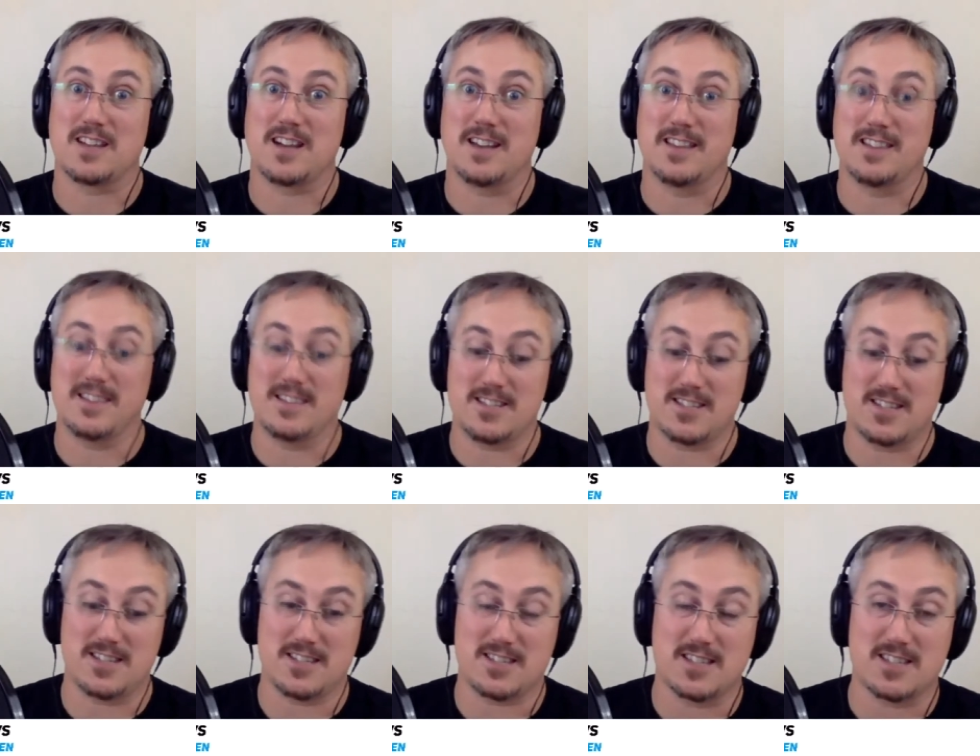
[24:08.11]
And
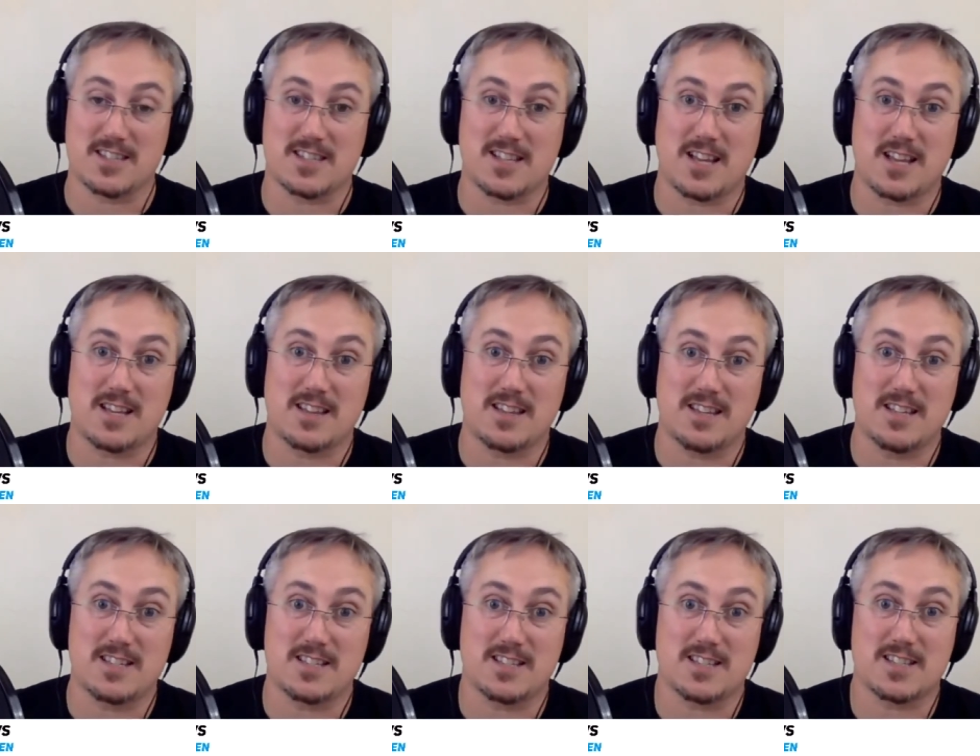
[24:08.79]
this is the step.
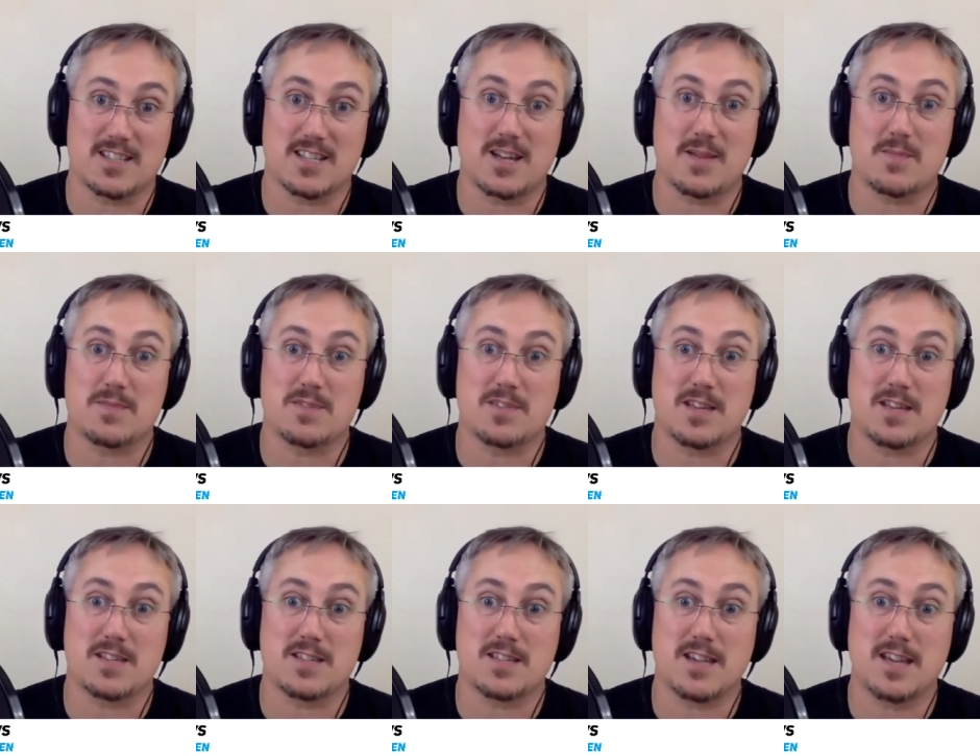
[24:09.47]
These are the steps
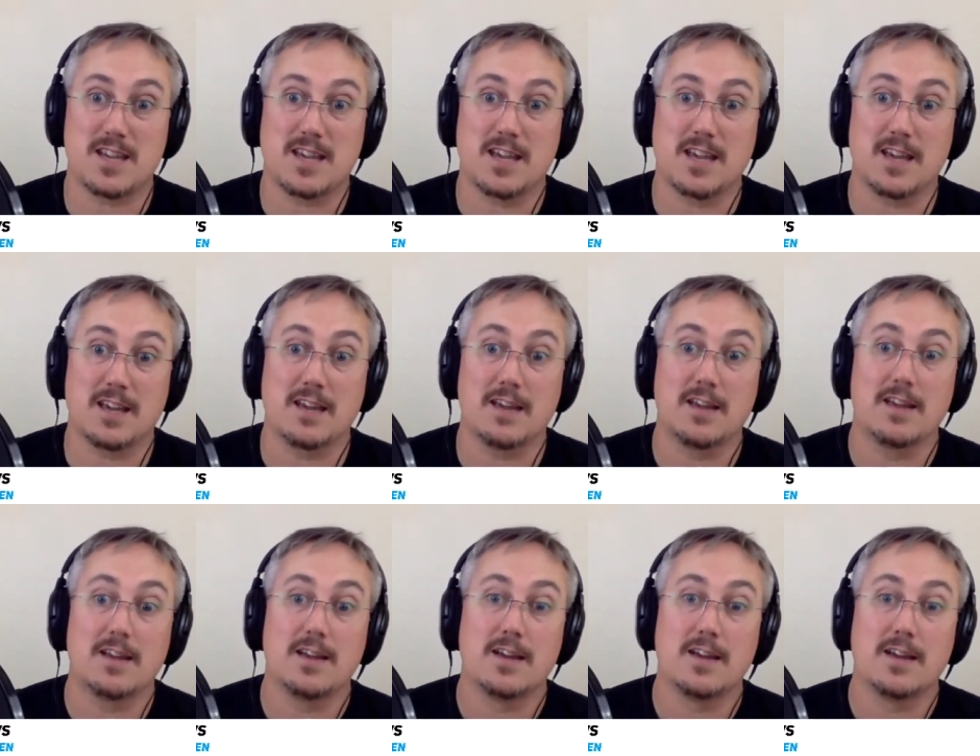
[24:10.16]
they're taking.